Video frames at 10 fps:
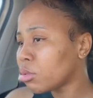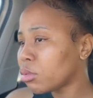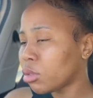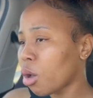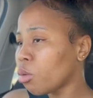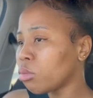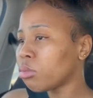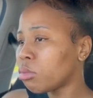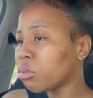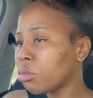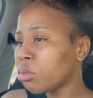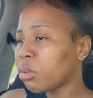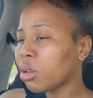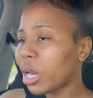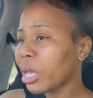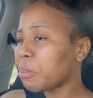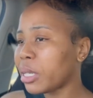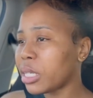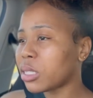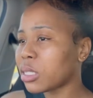no like
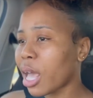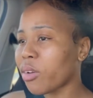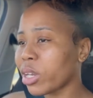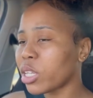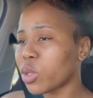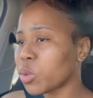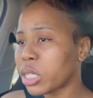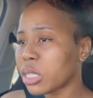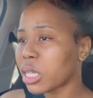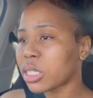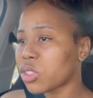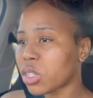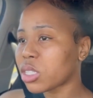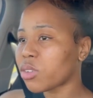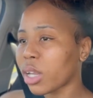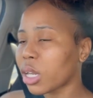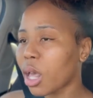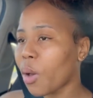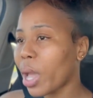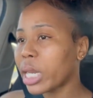please i really don't need that stress right
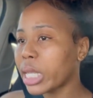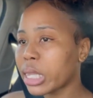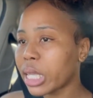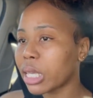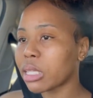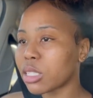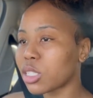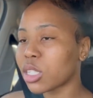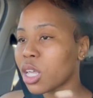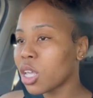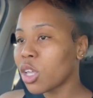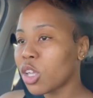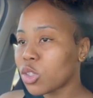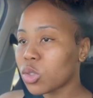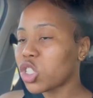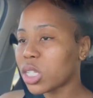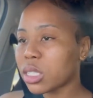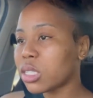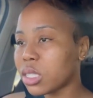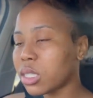now i need things to
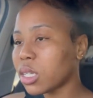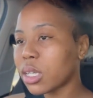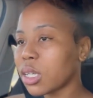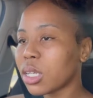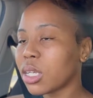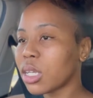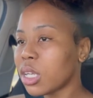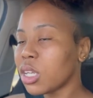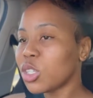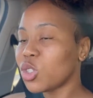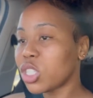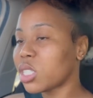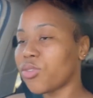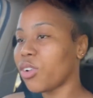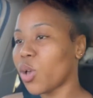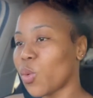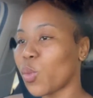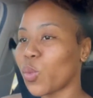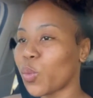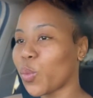just we just flow.
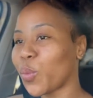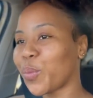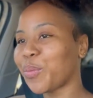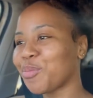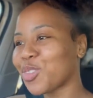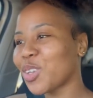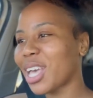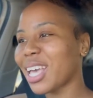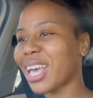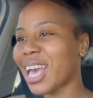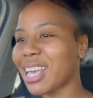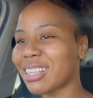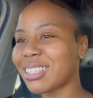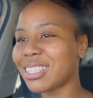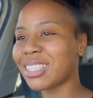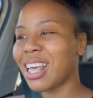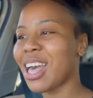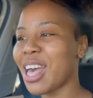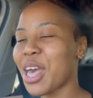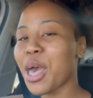So yeah guys,
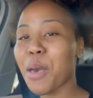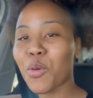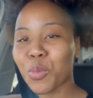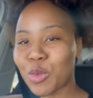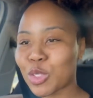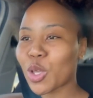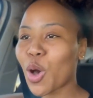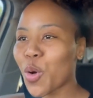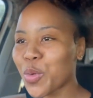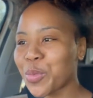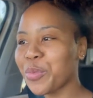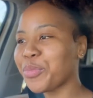I'm almost home.